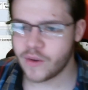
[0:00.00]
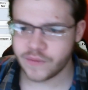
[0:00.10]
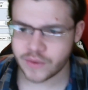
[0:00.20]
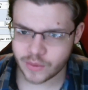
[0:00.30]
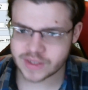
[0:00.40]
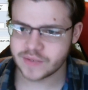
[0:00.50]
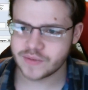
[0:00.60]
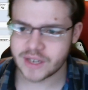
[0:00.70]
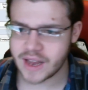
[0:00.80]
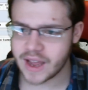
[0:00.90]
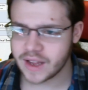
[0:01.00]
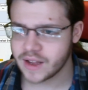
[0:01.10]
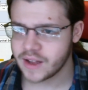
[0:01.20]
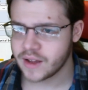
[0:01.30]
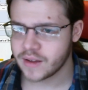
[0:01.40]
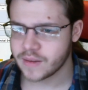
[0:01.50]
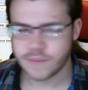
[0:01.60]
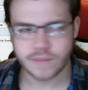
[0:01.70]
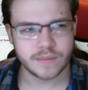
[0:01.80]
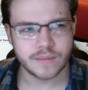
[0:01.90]
for the rest of today.
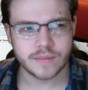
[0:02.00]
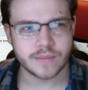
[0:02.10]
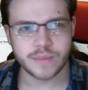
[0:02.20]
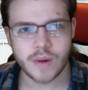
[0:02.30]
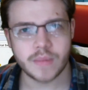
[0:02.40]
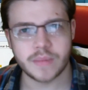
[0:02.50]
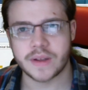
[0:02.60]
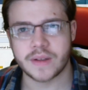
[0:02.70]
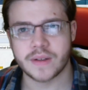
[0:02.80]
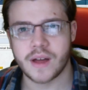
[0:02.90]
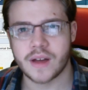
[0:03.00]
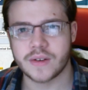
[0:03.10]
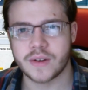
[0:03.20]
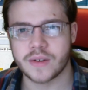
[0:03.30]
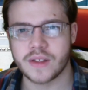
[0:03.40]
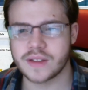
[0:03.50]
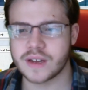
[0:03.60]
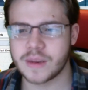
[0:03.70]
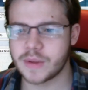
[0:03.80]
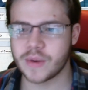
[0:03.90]
Probably, I don't know. It's
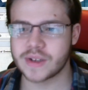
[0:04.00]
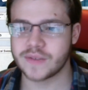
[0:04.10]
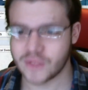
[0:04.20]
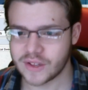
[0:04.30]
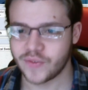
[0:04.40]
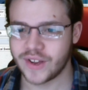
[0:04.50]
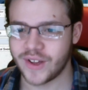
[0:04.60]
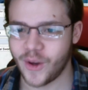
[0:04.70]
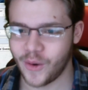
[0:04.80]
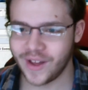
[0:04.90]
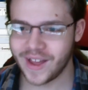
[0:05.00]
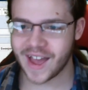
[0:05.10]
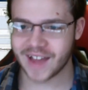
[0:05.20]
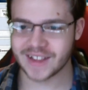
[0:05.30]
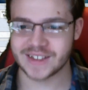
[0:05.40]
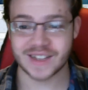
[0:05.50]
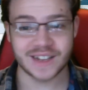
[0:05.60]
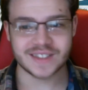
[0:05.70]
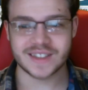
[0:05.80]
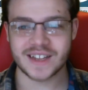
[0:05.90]
going to be the rest of this video, at least.
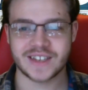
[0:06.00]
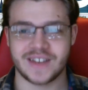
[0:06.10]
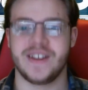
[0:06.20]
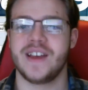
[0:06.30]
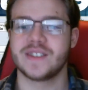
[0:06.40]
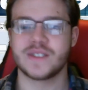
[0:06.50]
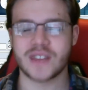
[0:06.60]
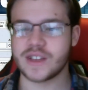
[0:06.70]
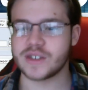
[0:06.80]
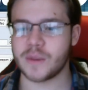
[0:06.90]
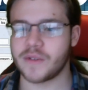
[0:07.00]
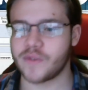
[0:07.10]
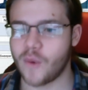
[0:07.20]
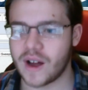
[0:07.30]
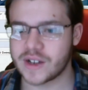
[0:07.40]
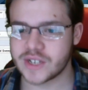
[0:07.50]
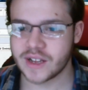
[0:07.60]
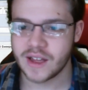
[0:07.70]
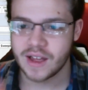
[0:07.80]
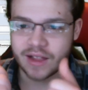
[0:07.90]
That's it. So thank you so much for watching.
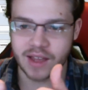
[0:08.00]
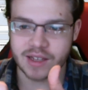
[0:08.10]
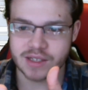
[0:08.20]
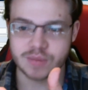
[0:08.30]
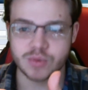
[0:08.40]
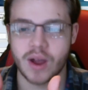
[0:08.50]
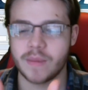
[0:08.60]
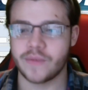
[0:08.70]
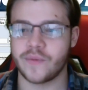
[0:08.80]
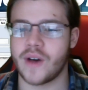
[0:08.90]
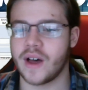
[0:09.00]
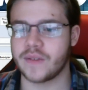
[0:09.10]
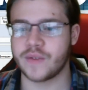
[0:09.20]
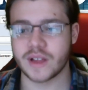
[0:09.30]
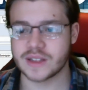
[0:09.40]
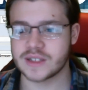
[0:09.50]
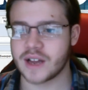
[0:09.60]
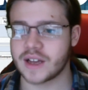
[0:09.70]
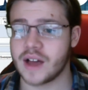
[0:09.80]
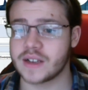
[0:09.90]
Like and subscribe if you like this kind
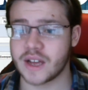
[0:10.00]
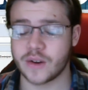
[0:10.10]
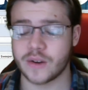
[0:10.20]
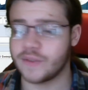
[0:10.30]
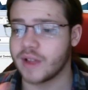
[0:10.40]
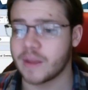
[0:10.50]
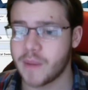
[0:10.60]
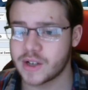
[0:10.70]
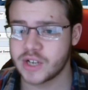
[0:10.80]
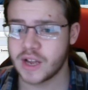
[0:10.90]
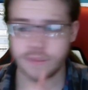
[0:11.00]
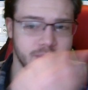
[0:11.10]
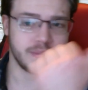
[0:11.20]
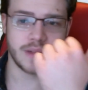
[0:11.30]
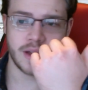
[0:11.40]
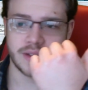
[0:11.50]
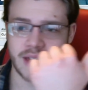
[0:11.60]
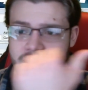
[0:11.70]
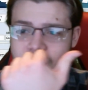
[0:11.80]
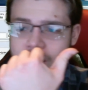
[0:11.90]
of content, or if you like Machamp,
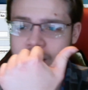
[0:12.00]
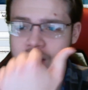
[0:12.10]
that guy.